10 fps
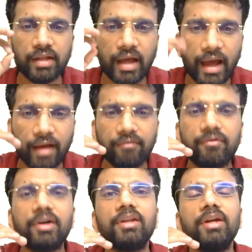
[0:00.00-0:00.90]
they have
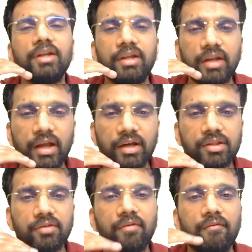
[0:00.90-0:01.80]
fertility
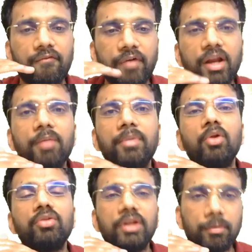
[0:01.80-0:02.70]
rates fell
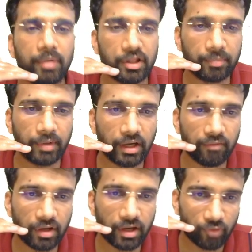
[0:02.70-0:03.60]
below the replacement level.